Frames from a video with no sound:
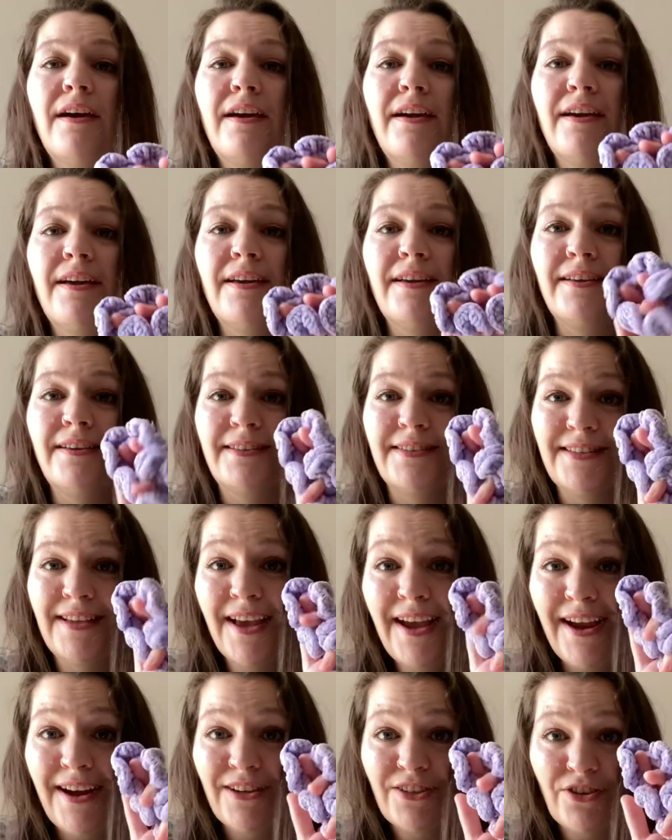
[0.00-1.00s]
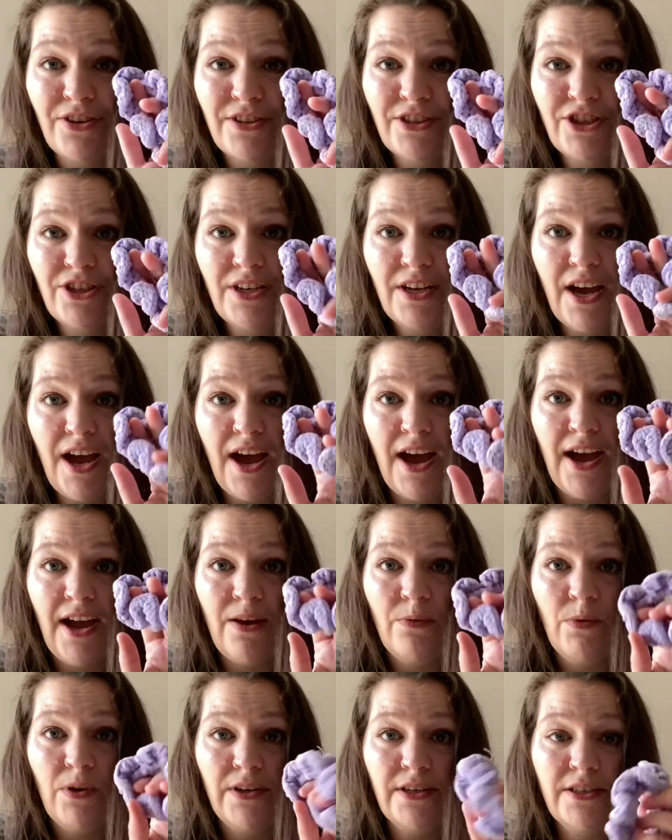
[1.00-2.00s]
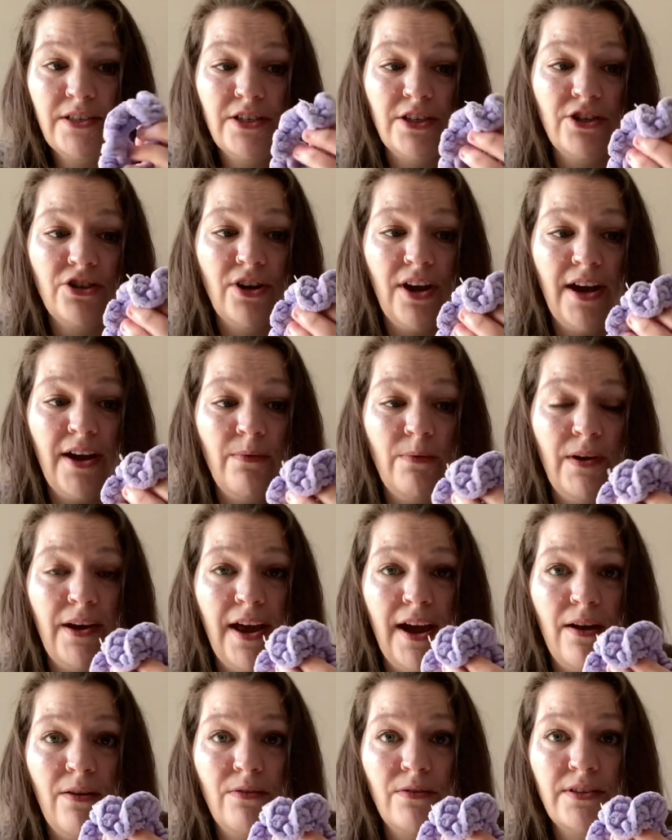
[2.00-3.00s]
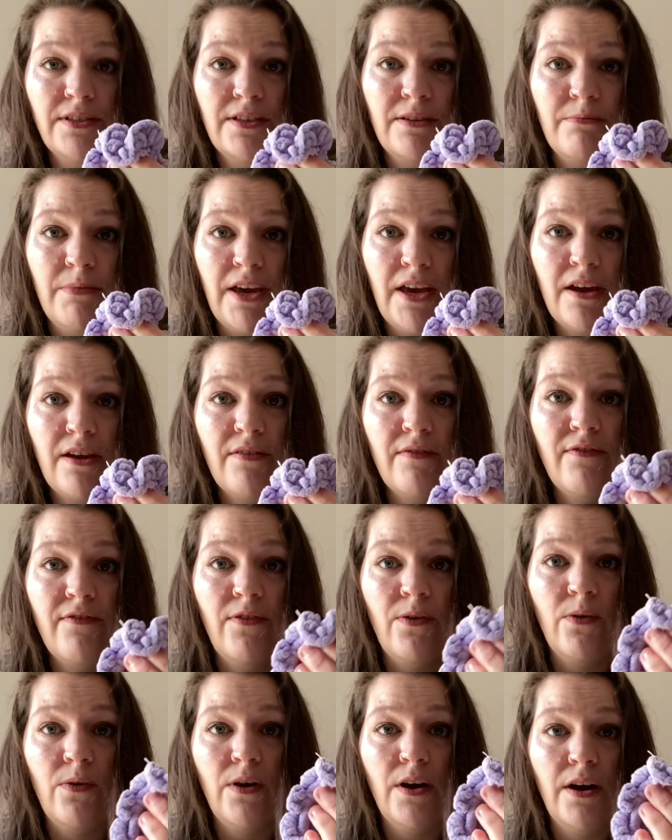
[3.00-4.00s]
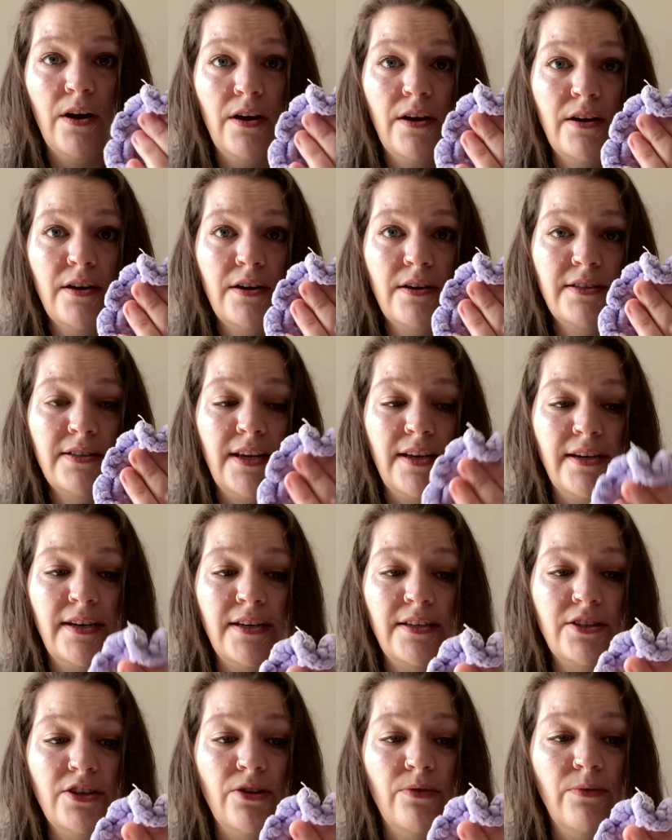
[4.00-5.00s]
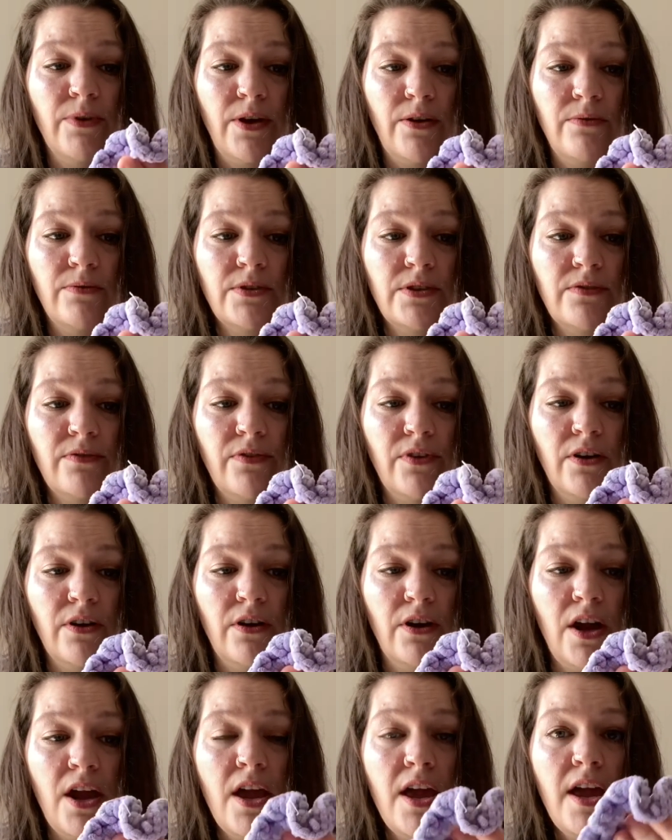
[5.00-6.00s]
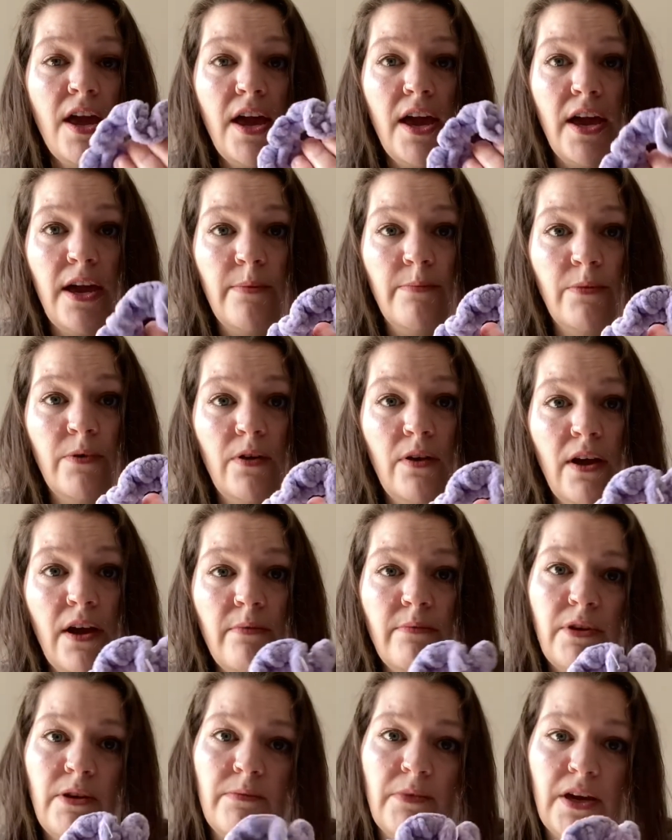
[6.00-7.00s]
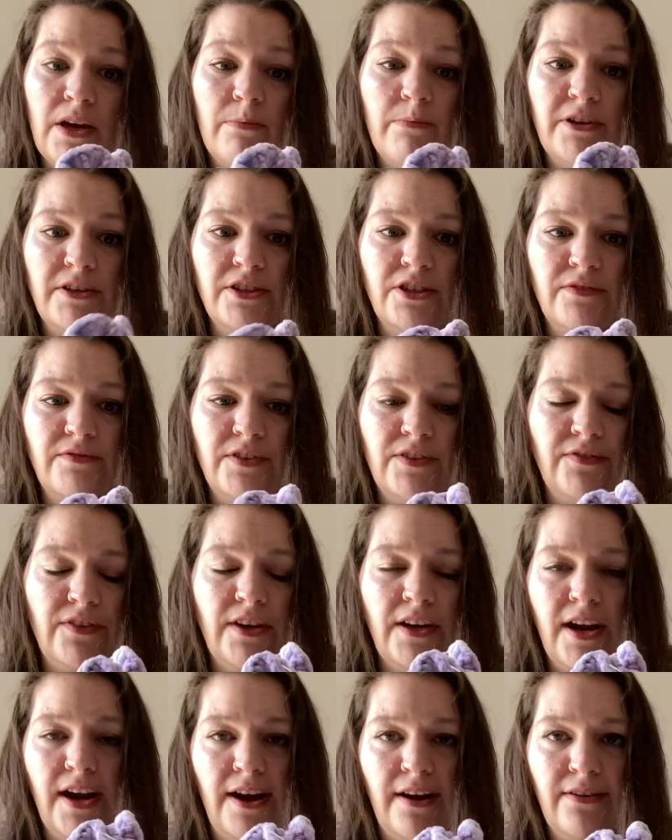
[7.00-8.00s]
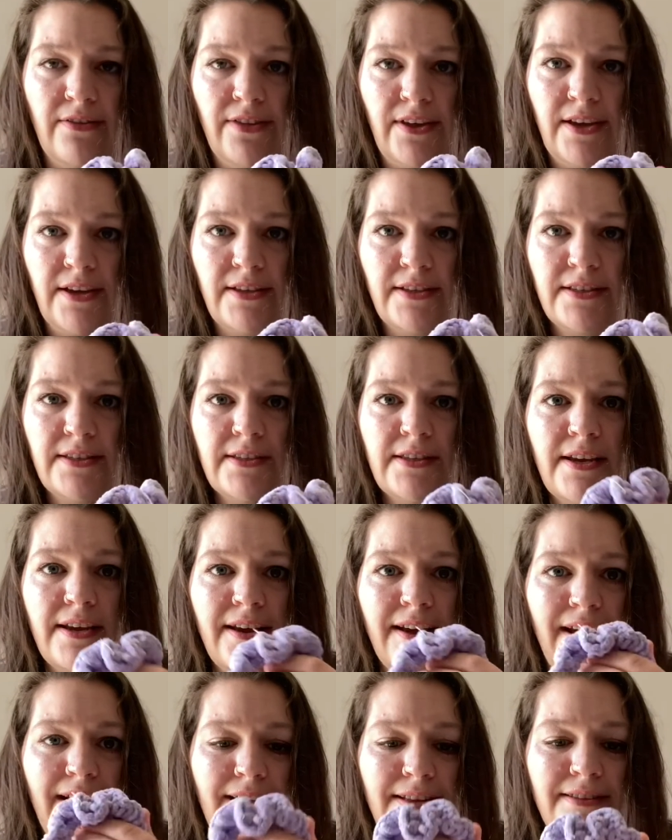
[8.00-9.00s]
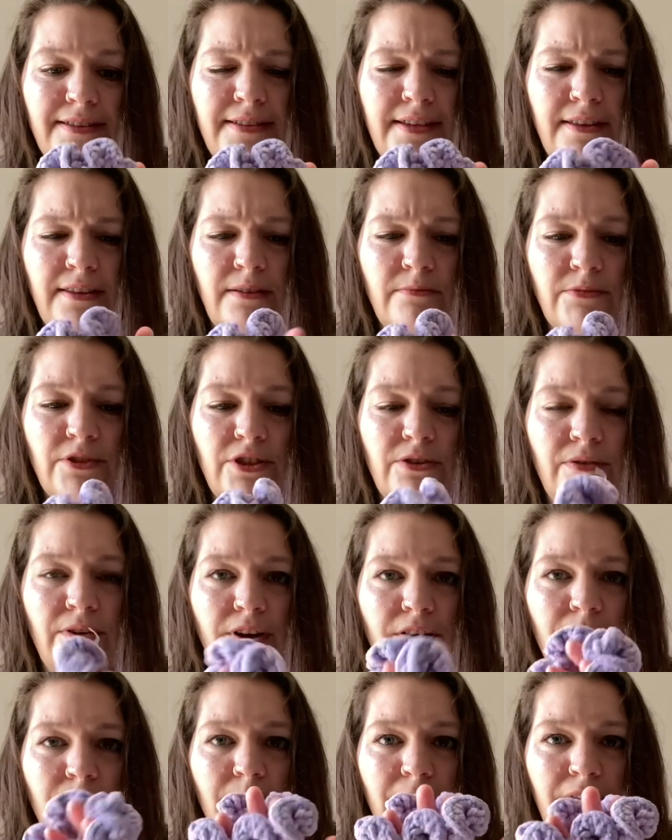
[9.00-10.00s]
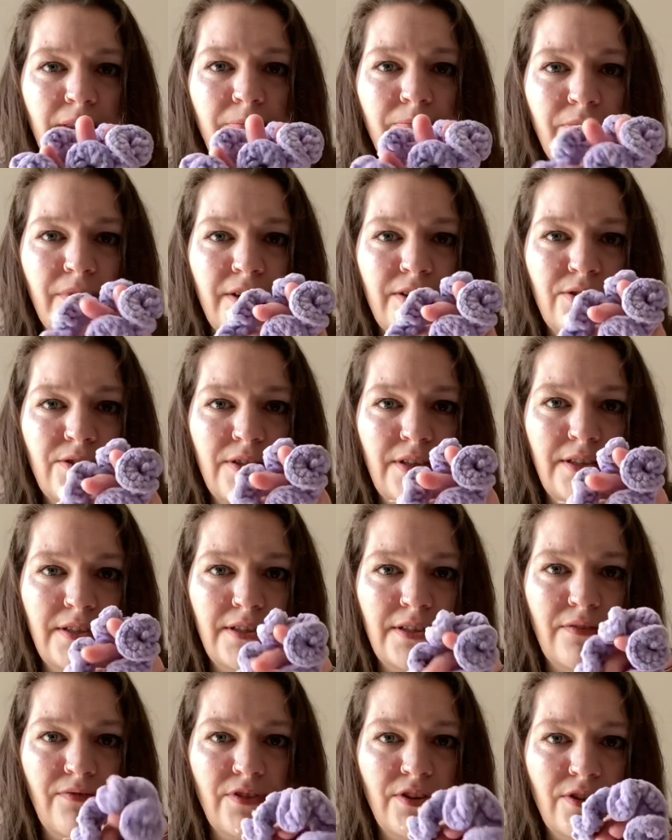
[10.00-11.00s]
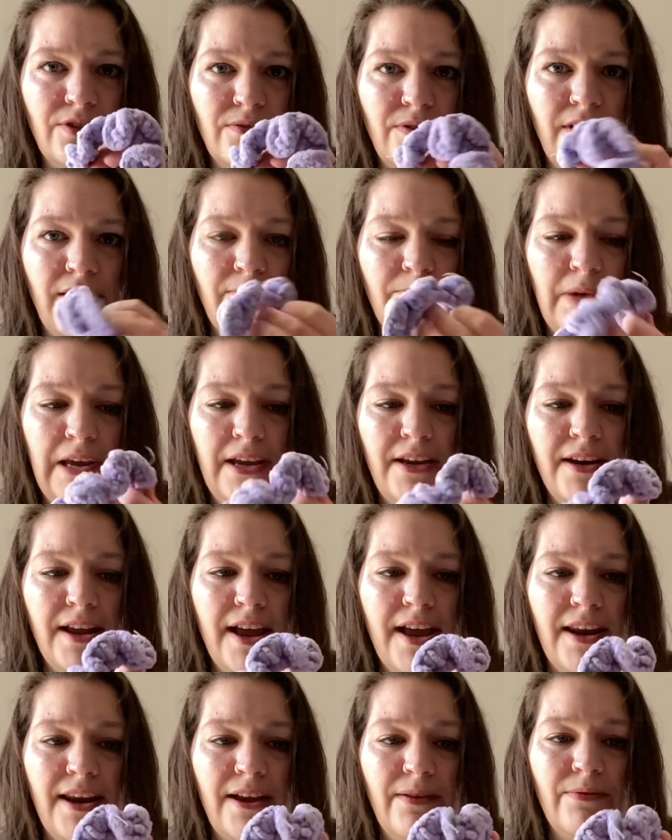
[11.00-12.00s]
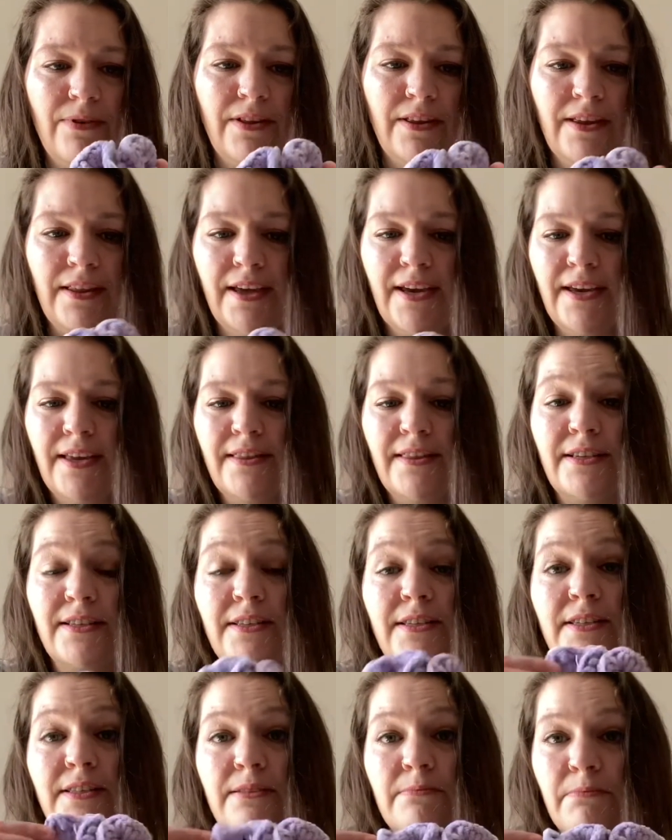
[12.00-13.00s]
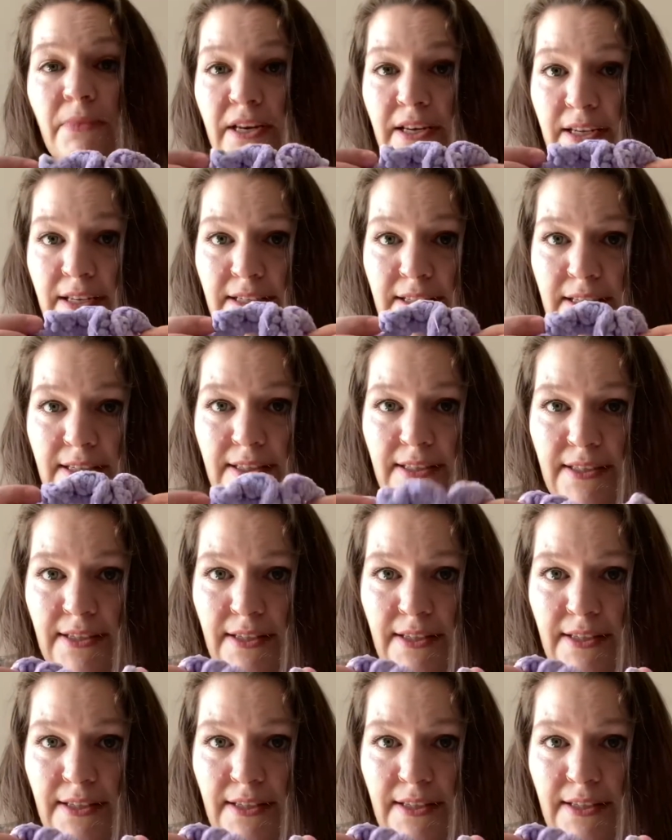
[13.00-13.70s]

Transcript: is a hair scrunchie. I wanted to try one out to make for sending to Rose for April. I'm going to make a bunch of different hair things and send them to her, but this is the first one I've made, and I really like it. This is my niece's.